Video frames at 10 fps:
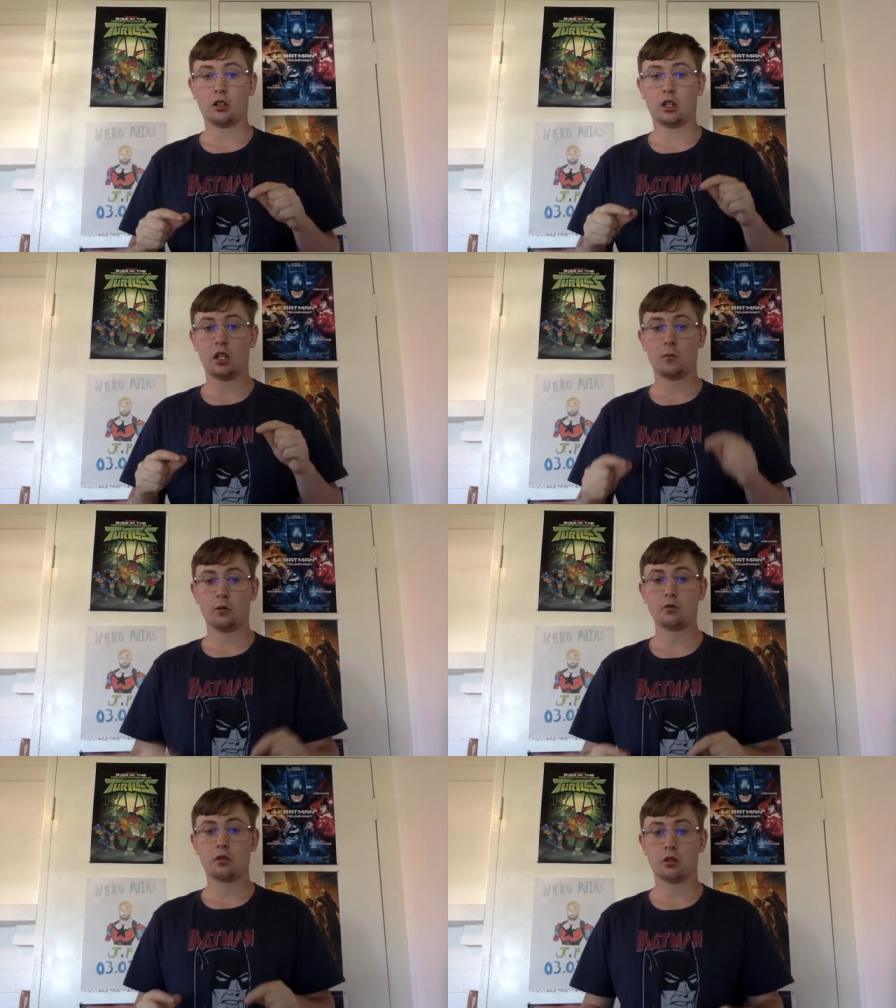I
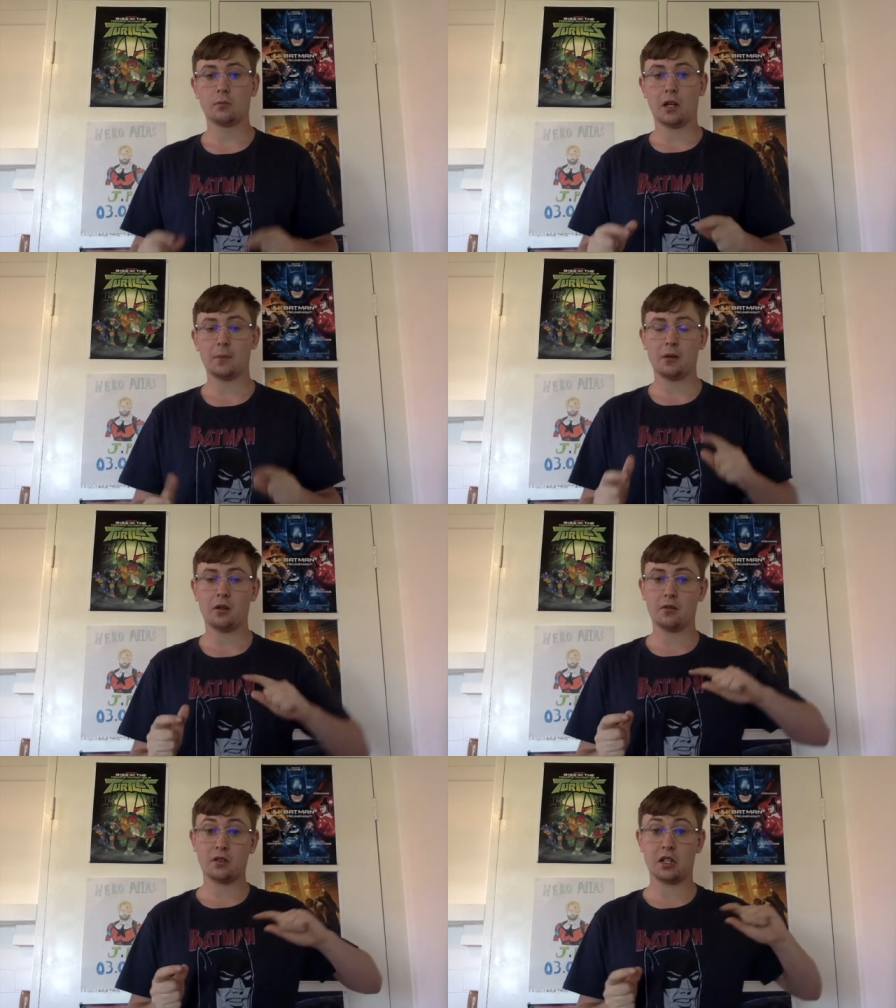will talk about
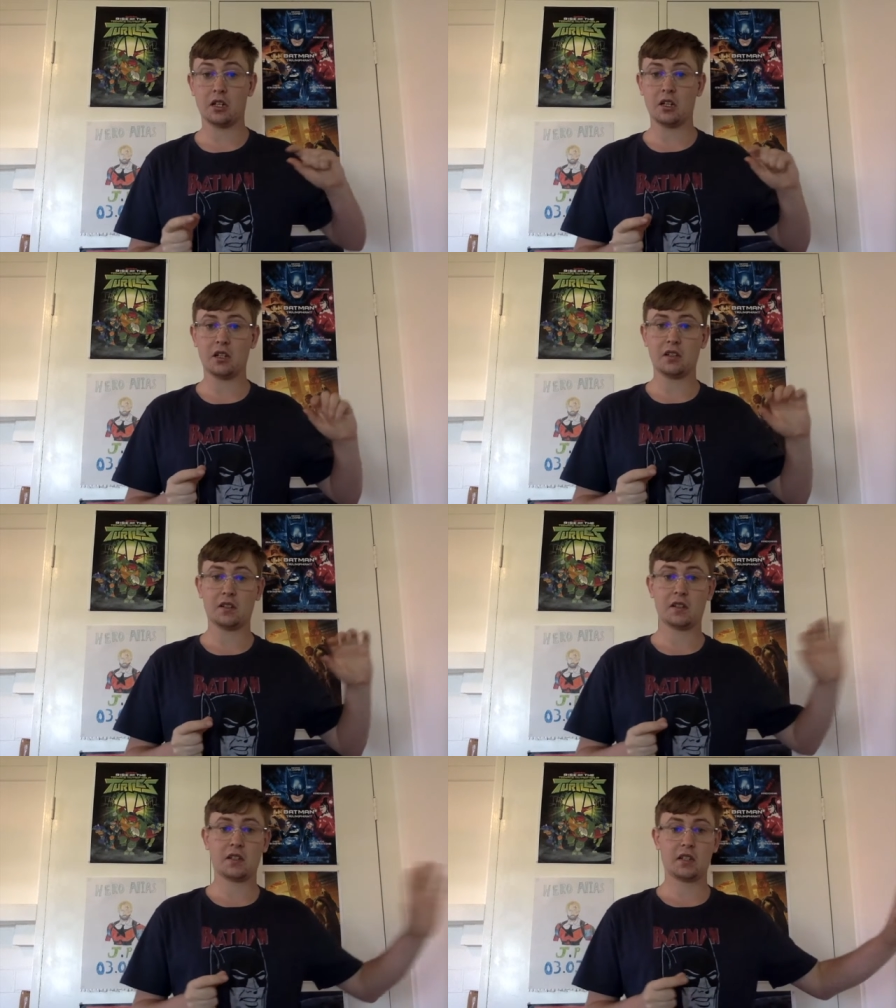Batman
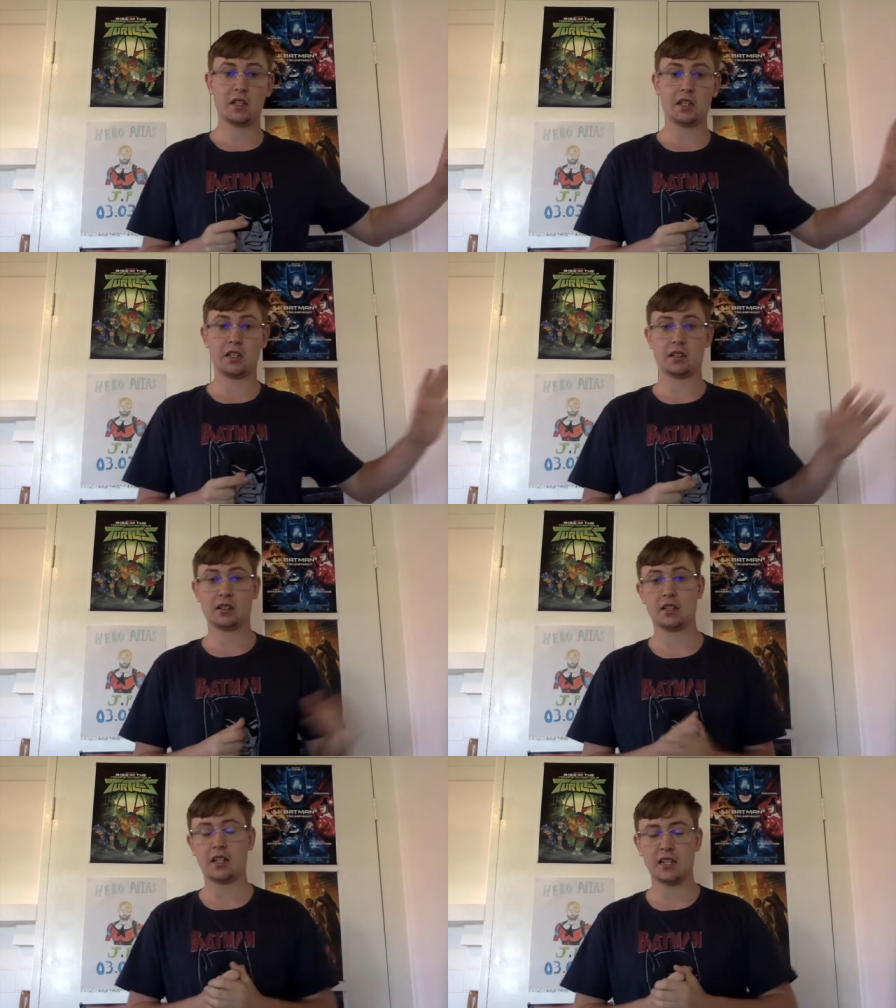Returns in
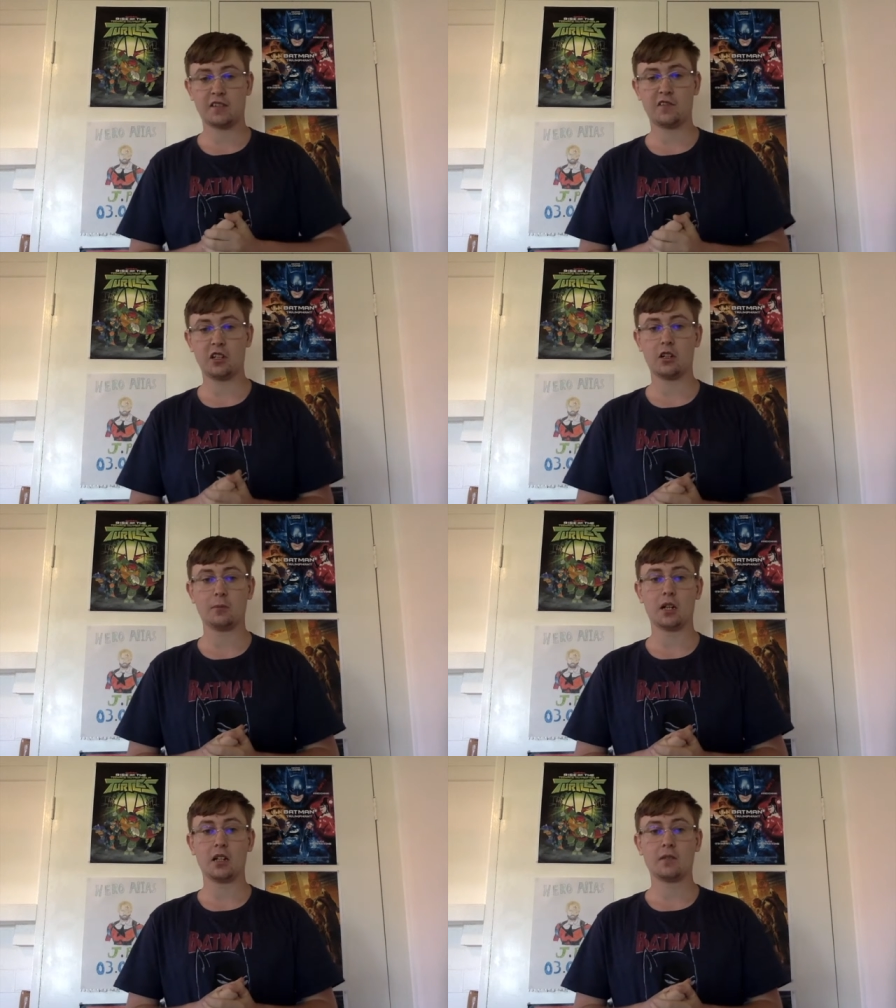the next video,
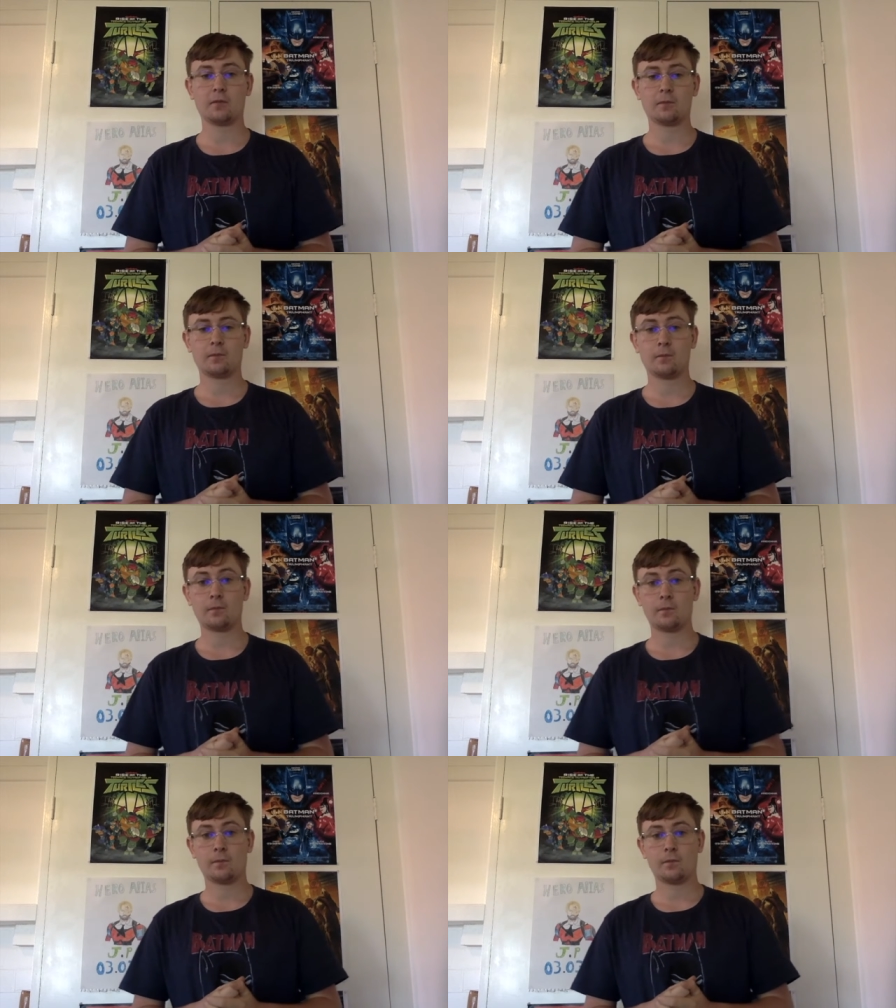but
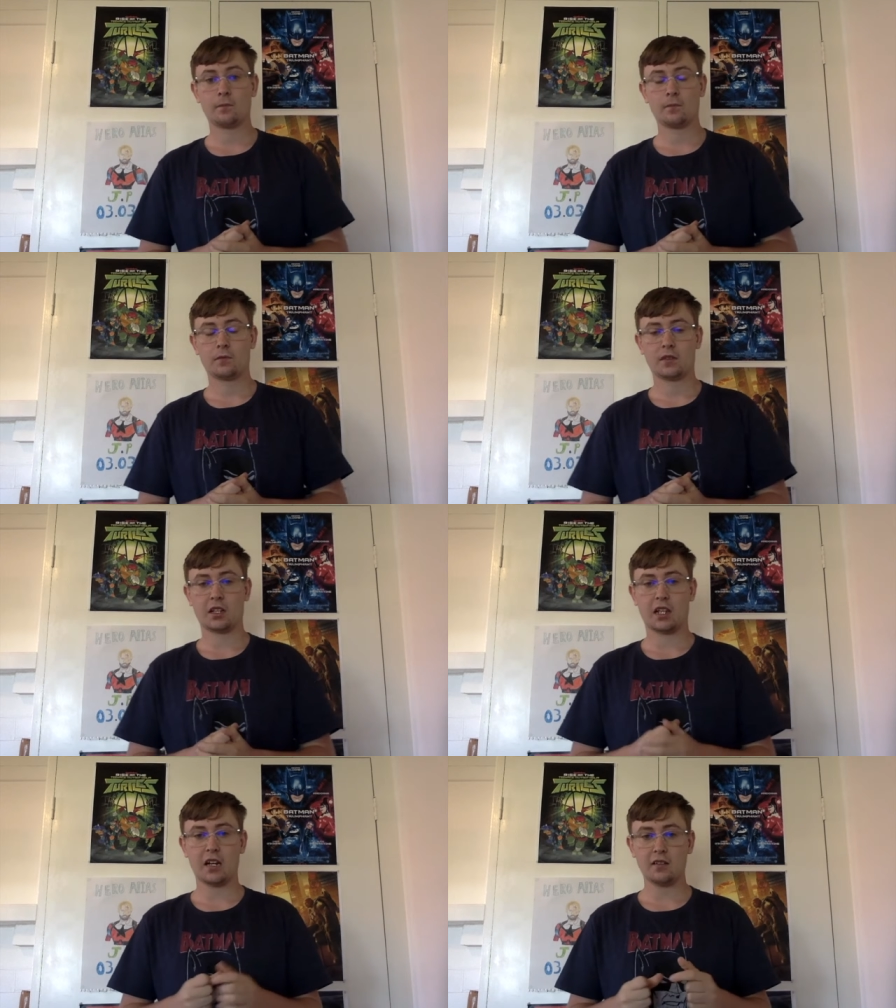the
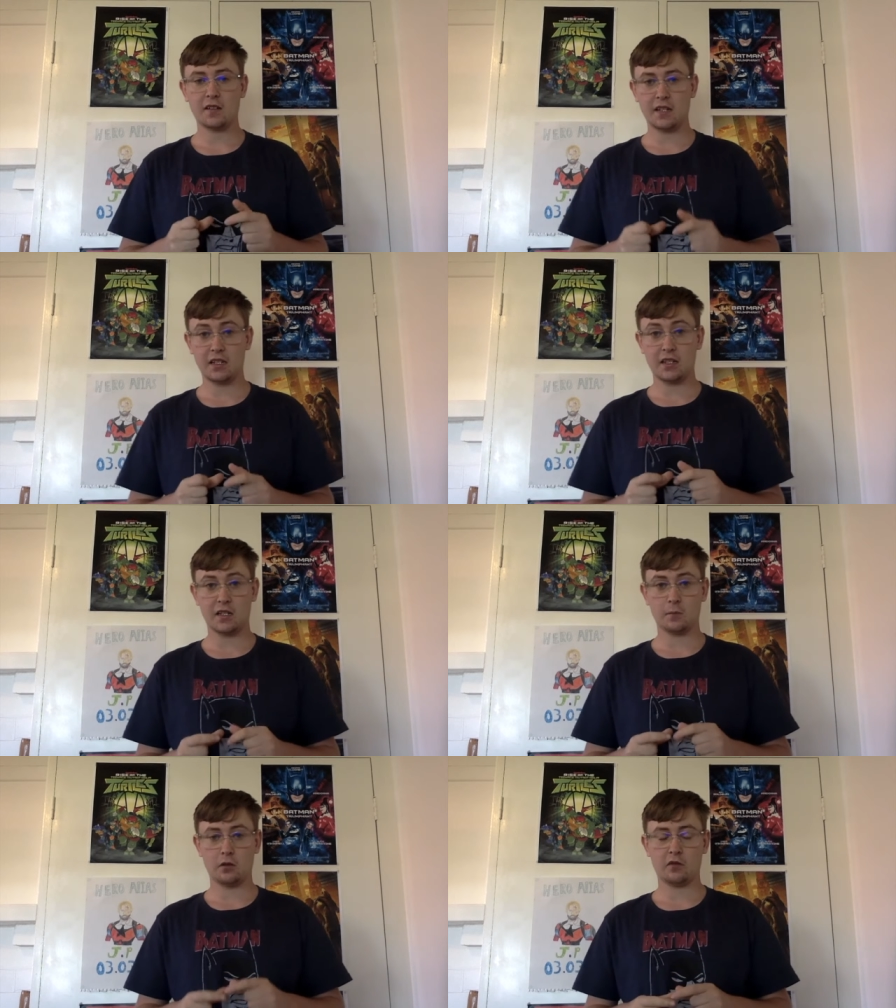characters in
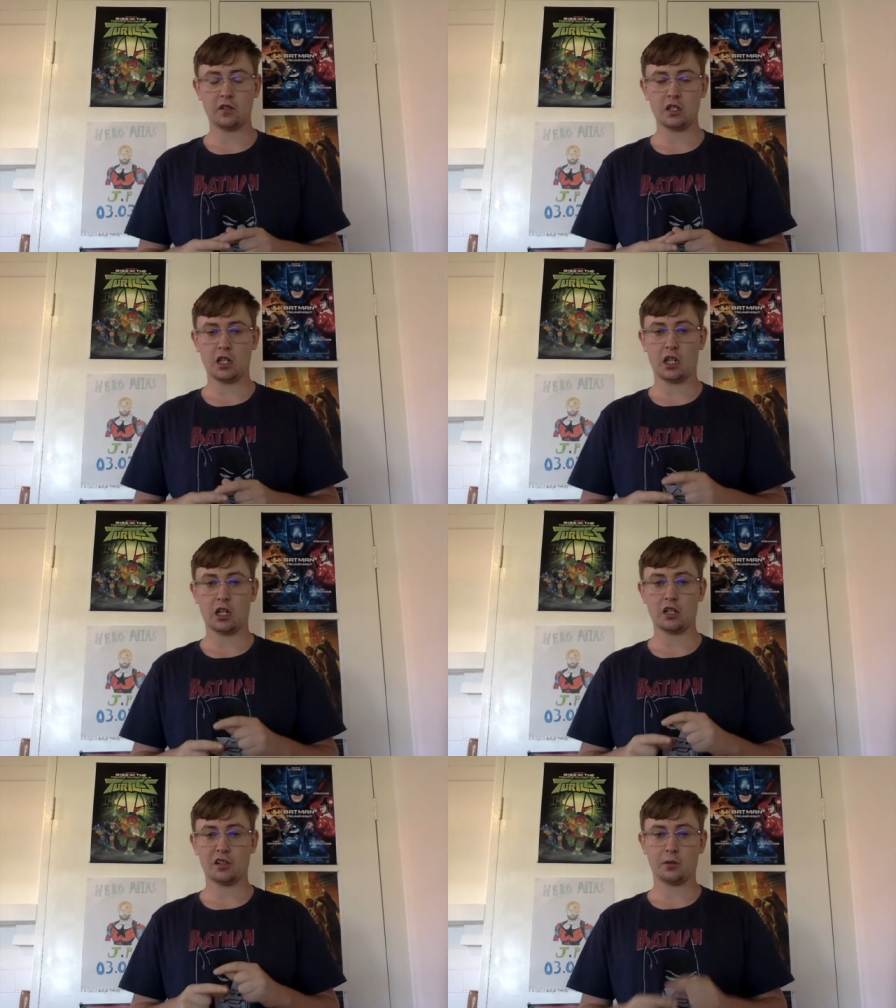this movie
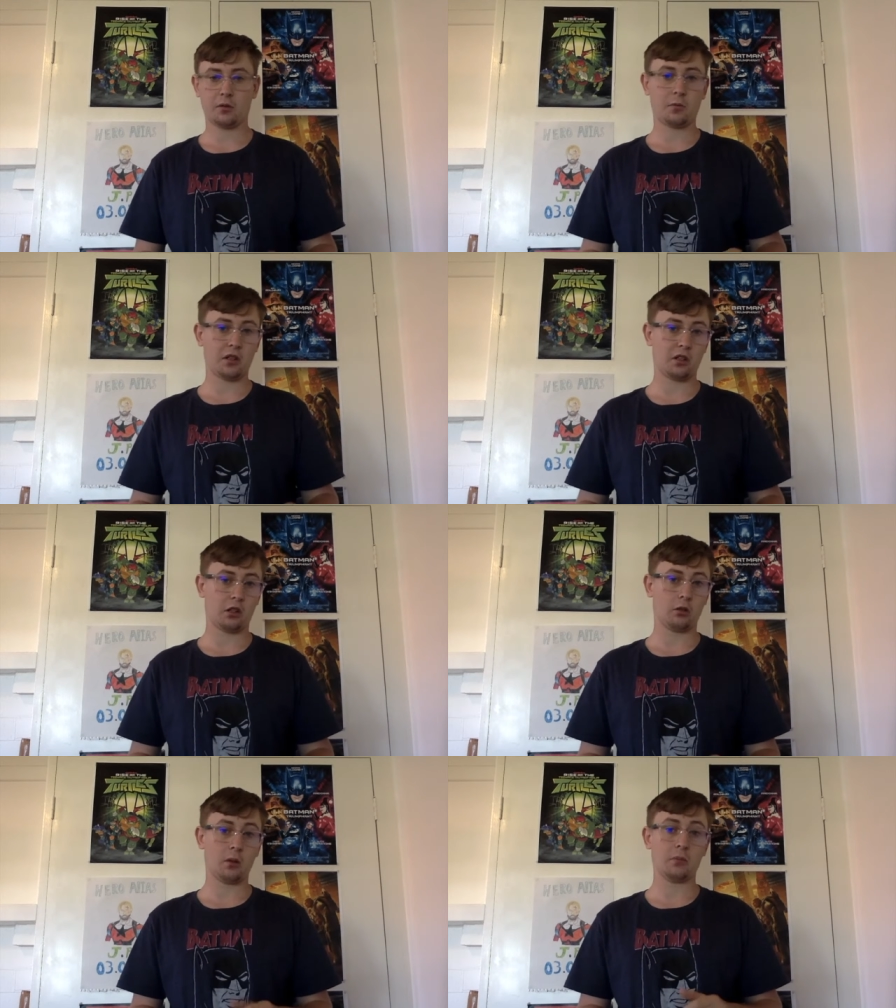are so much better than I
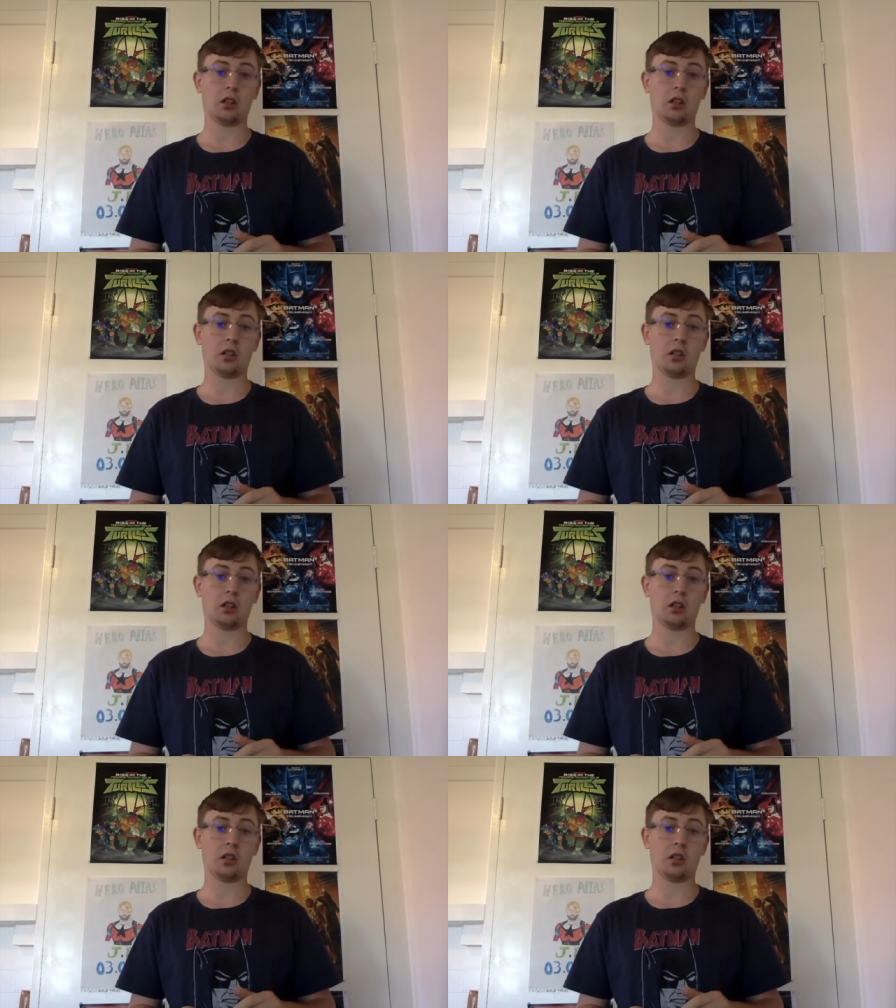remember.